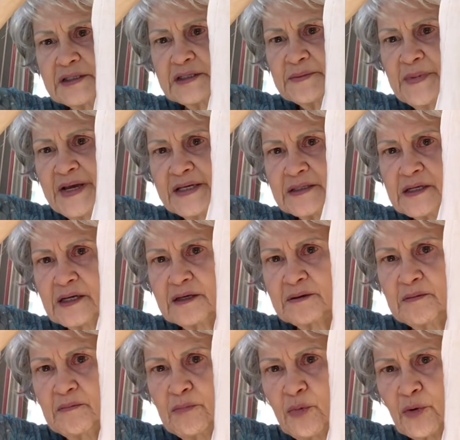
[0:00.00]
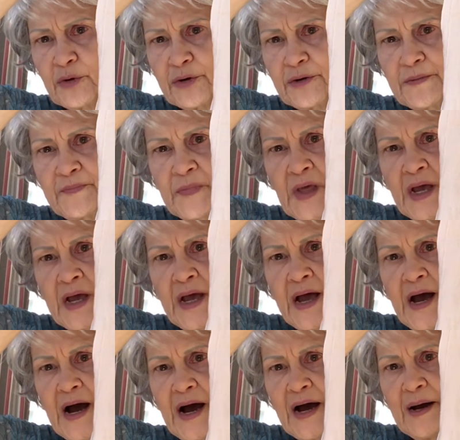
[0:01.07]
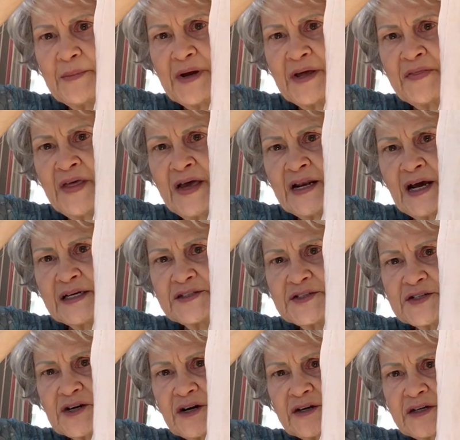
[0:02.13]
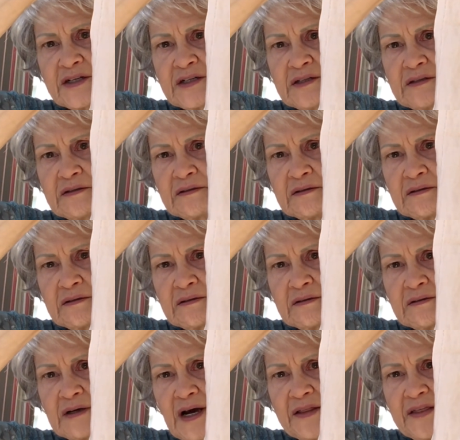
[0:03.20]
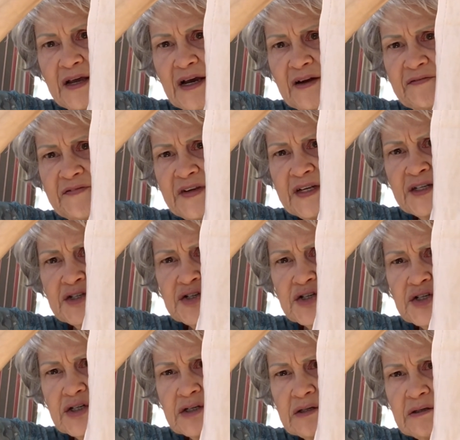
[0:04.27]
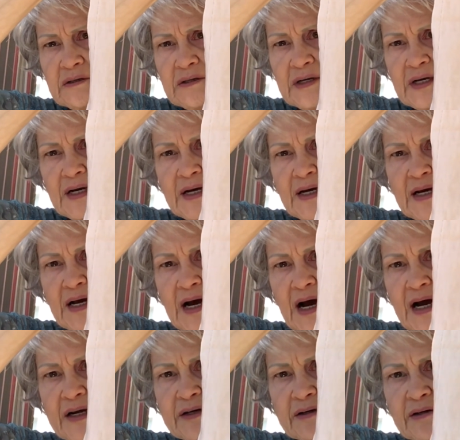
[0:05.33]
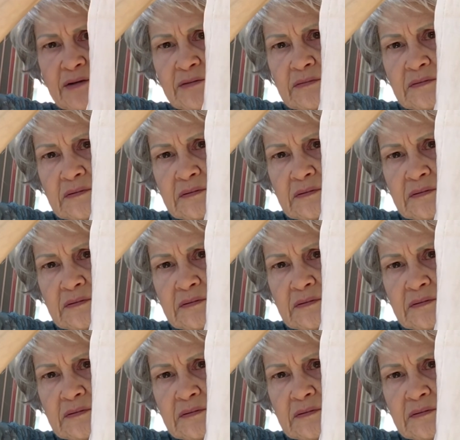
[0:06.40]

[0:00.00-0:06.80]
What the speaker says: amazing border. And then I started, I think I finished, I don't know,